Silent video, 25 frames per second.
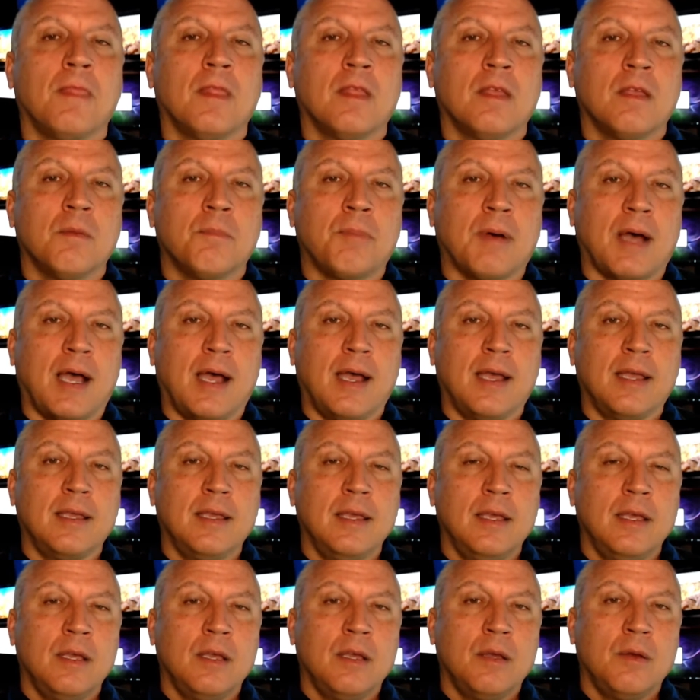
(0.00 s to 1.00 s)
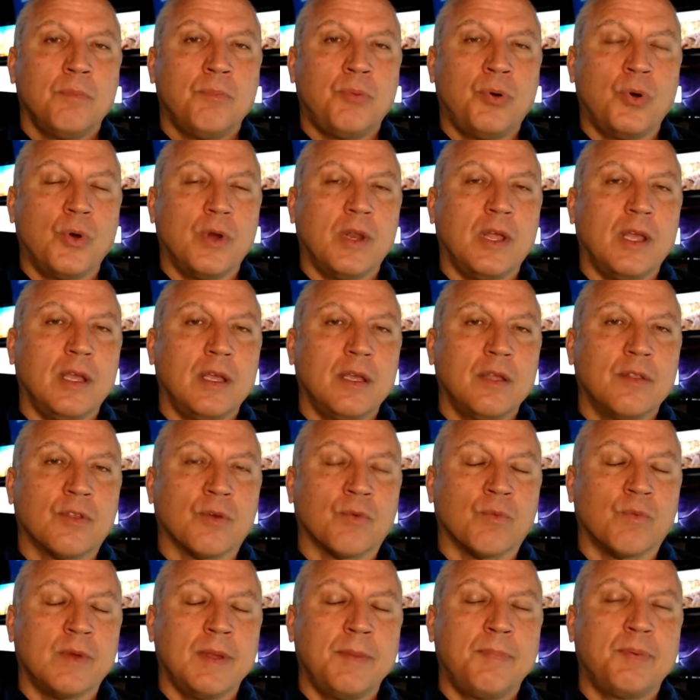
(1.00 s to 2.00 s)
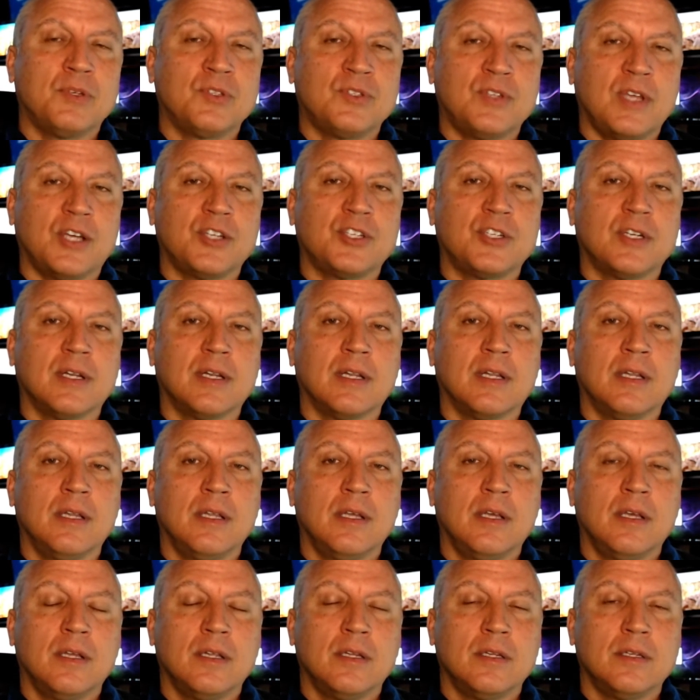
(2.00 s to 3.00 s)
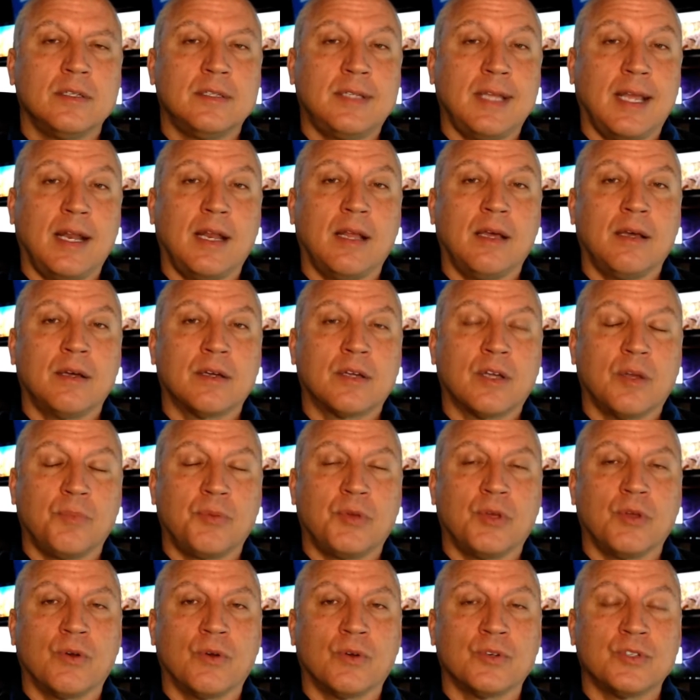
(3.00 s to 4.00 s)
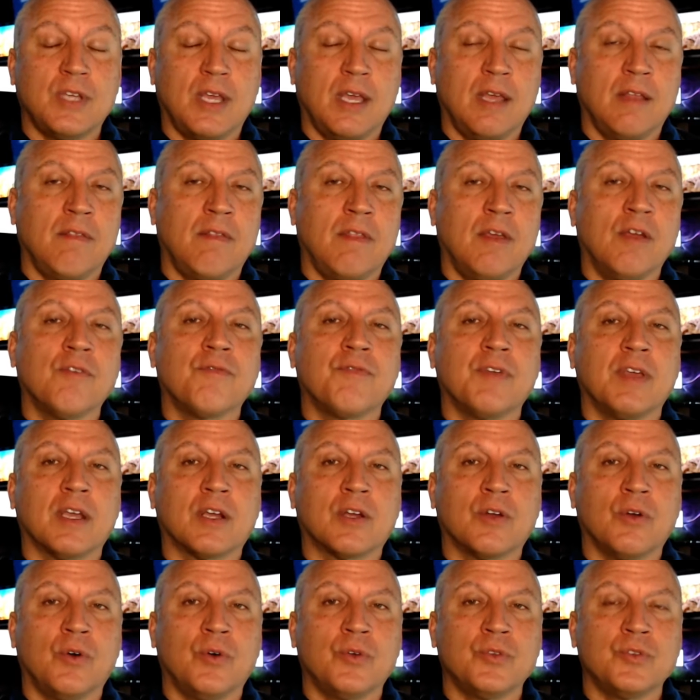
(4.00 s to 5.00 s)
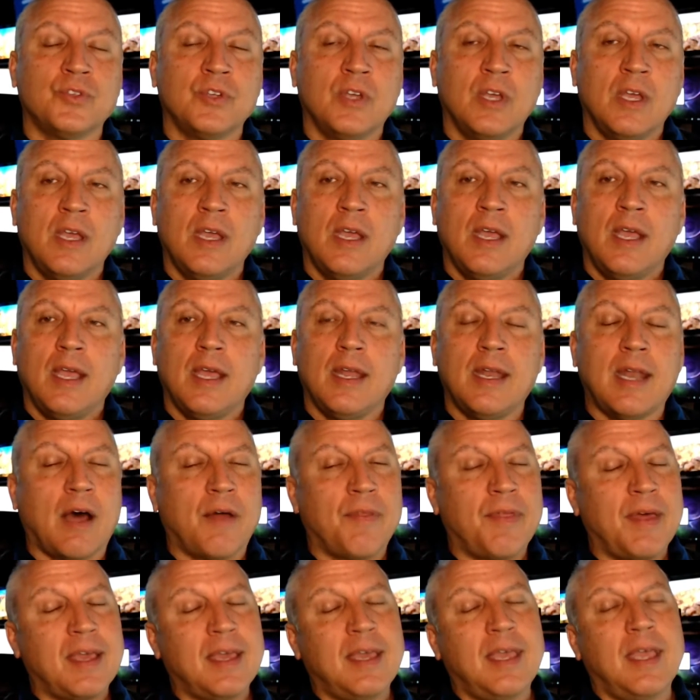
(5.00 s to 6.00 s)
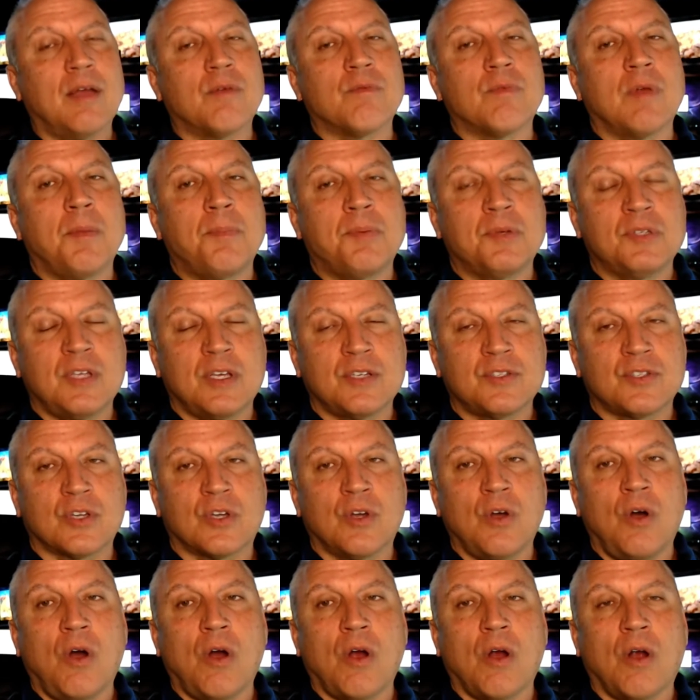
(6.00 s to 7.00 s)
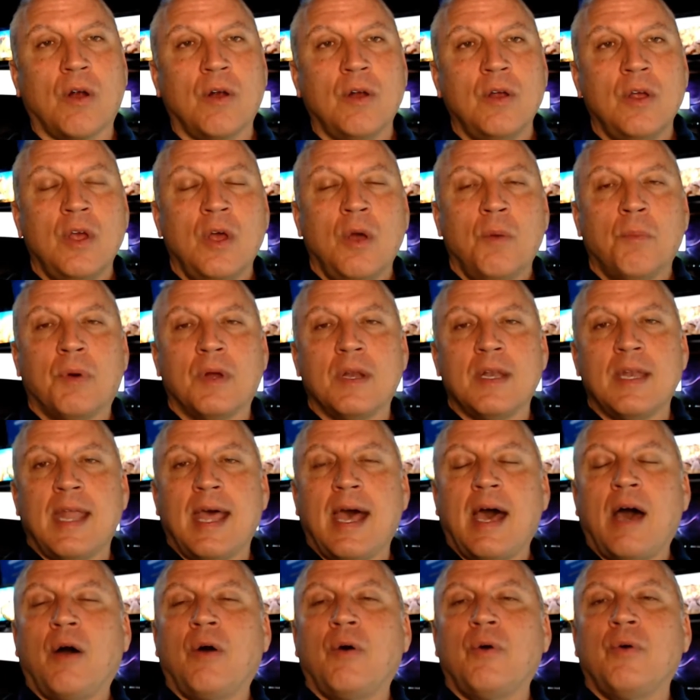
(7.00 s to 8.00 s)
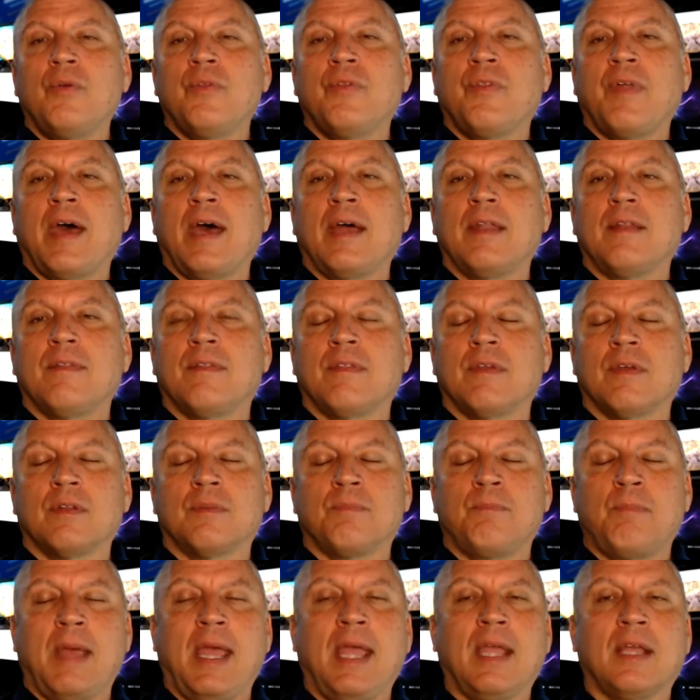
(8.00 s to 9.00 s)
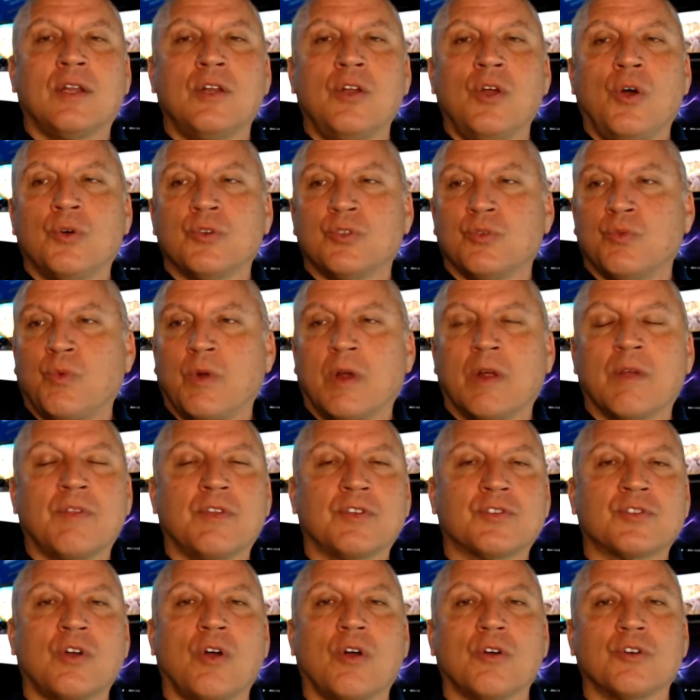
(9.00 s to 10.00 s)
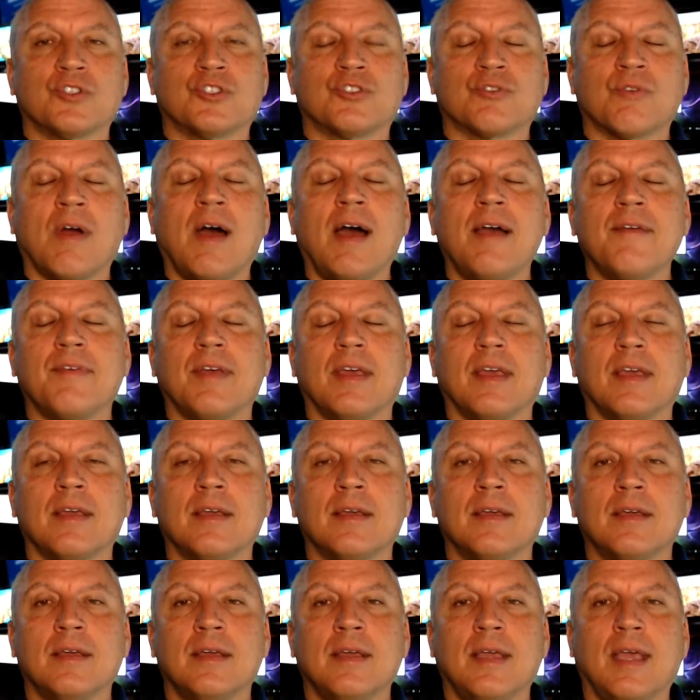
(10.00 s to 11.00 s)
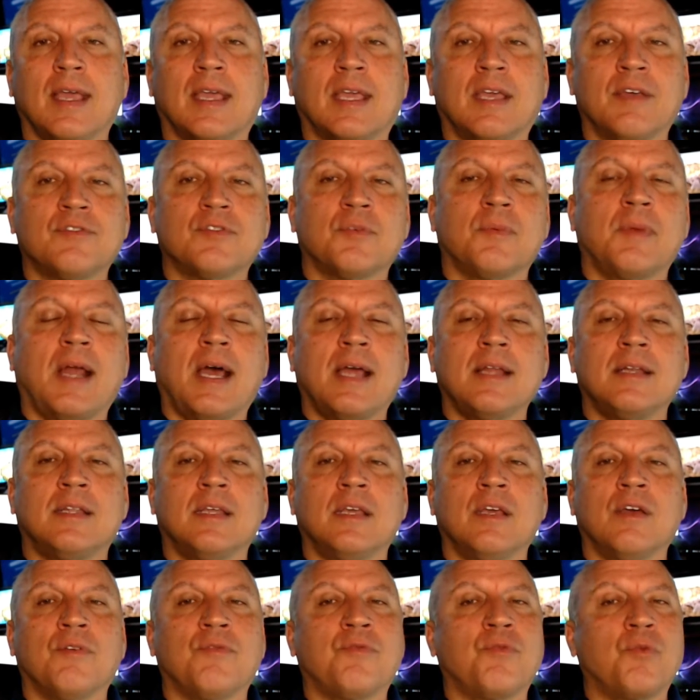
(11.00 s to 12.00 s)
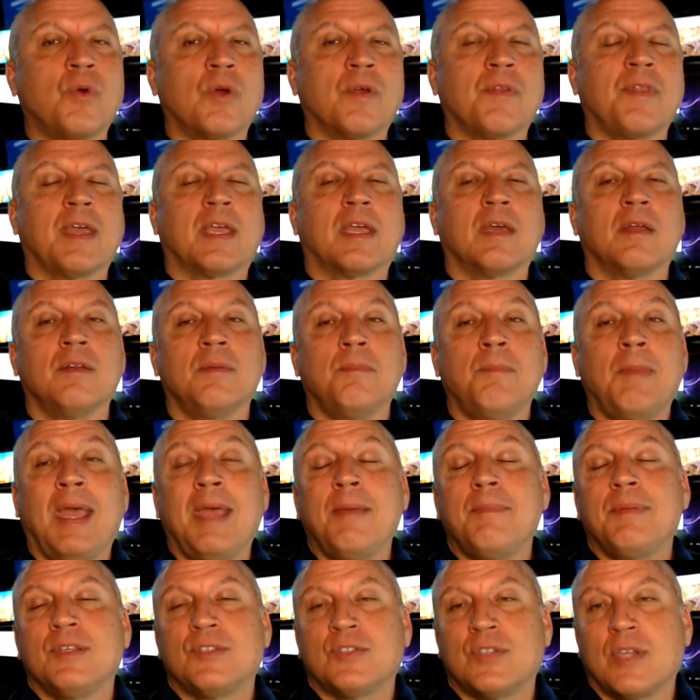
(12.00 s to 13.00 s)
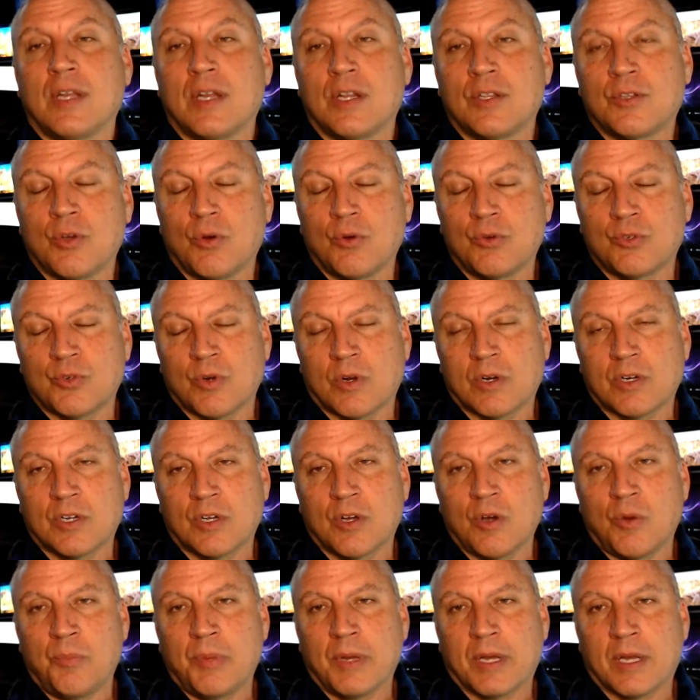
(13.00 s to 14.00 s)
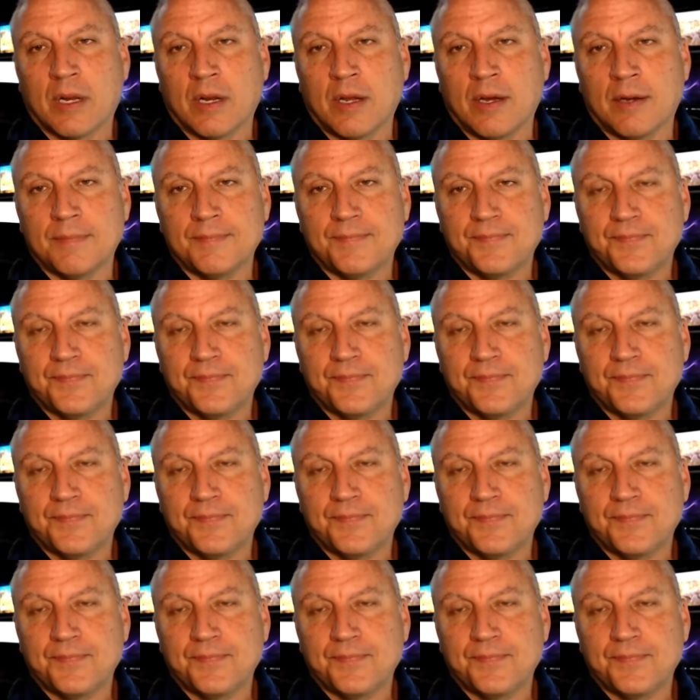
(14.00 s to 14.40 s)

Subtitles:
by putting the repossession data computers in their vehicles. Now, they can't repossess the car, but now that the bank knows where this car is driving, it gives them an idea of where they can maybe send a tow truck to go pick it up.